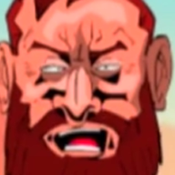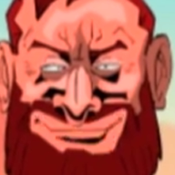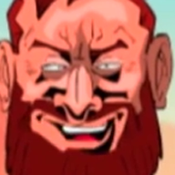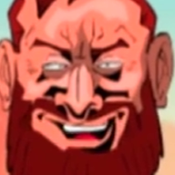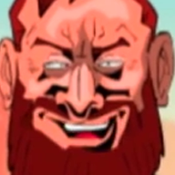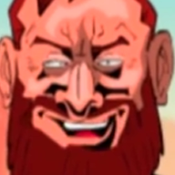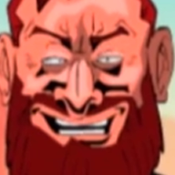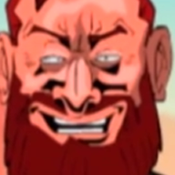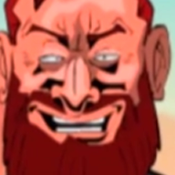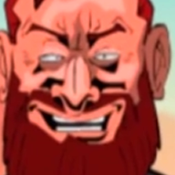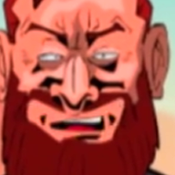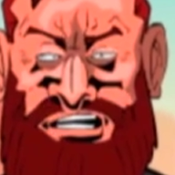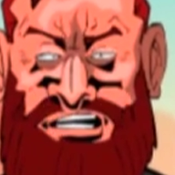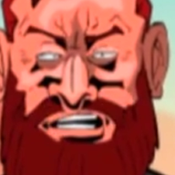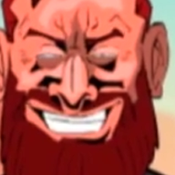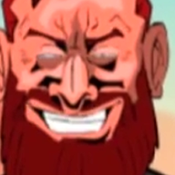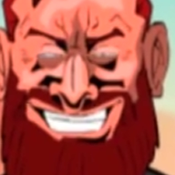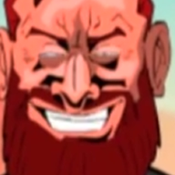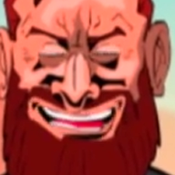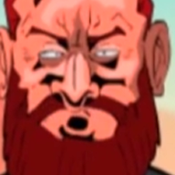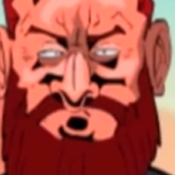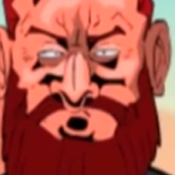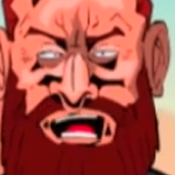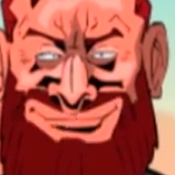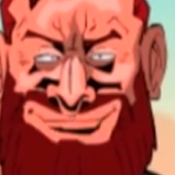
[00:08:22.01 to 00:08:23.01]
This is this
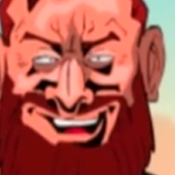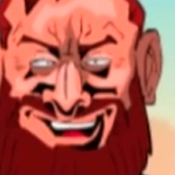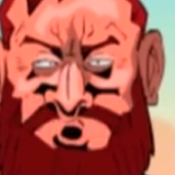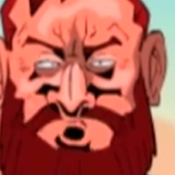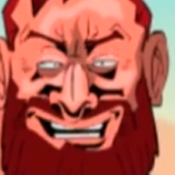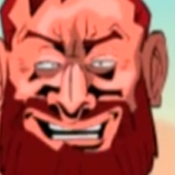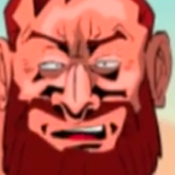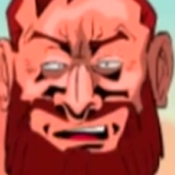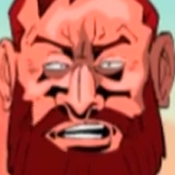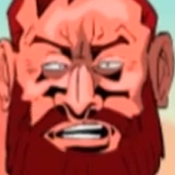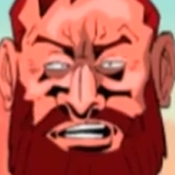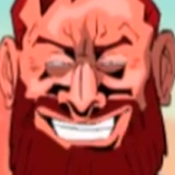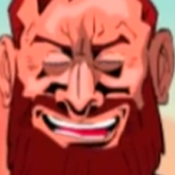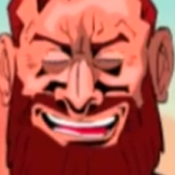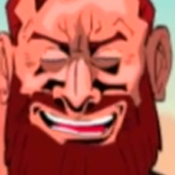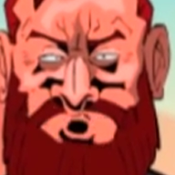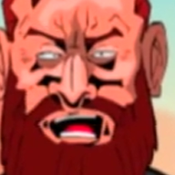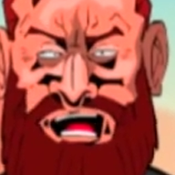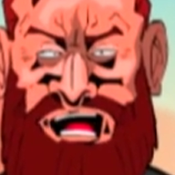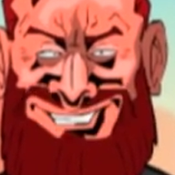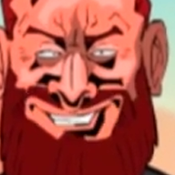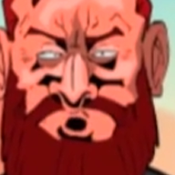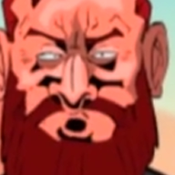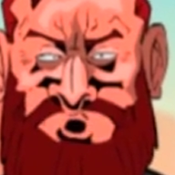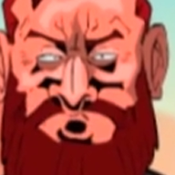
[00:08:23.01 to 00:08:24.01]
this hasn't happened to me
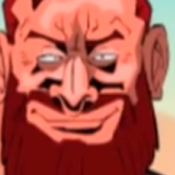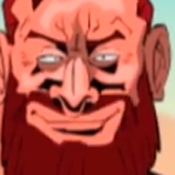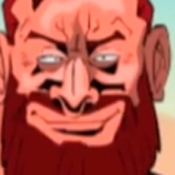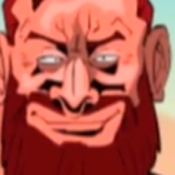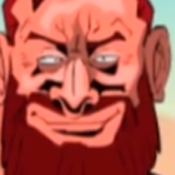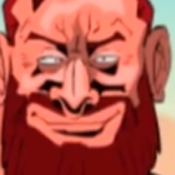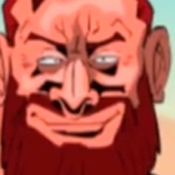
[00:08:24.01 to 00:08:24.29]
before.